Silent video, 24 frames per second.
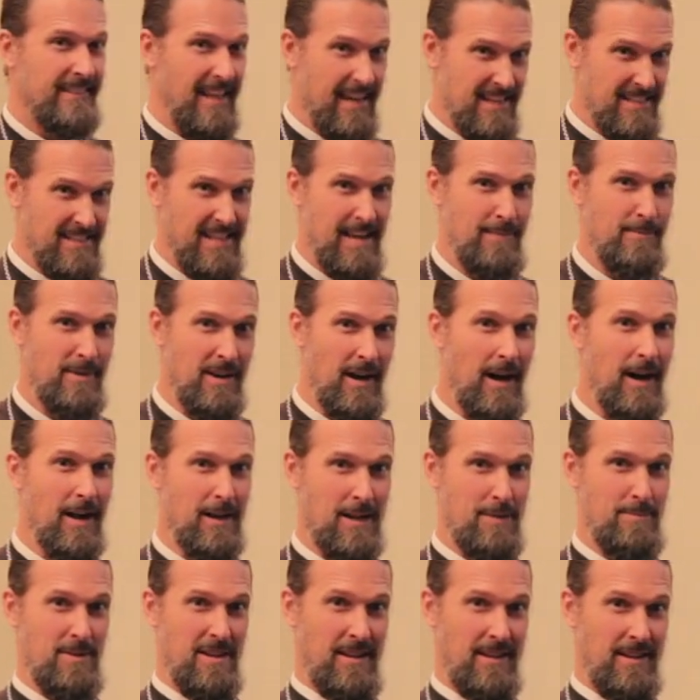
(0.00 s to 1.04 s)
That is not
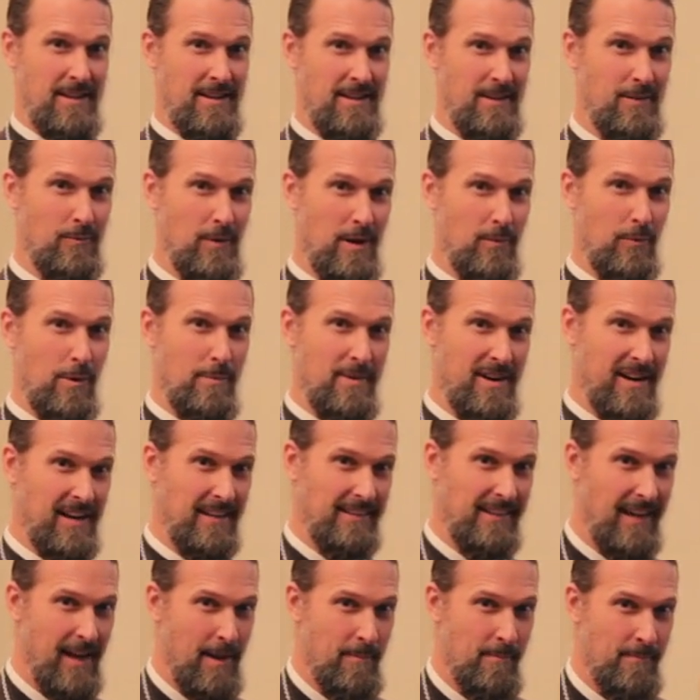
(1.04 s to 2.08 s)
monogamy, one woman at
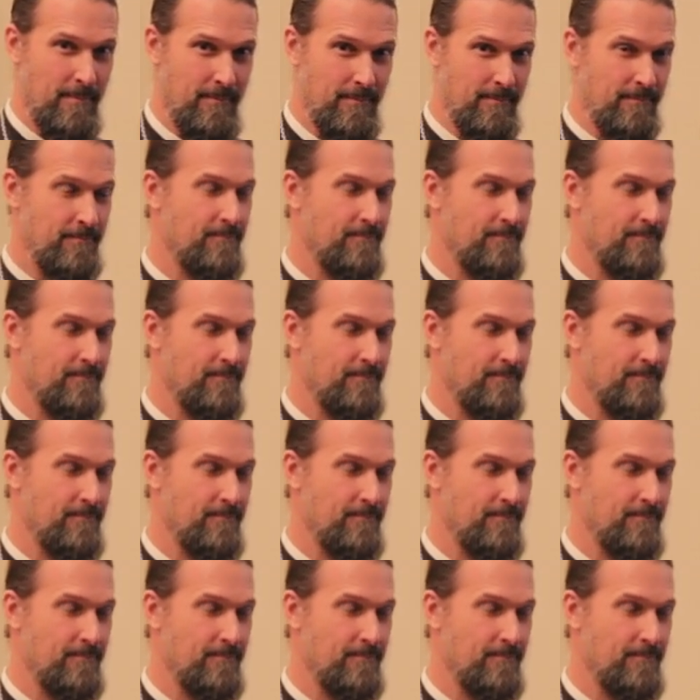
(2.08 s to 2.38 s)
a time.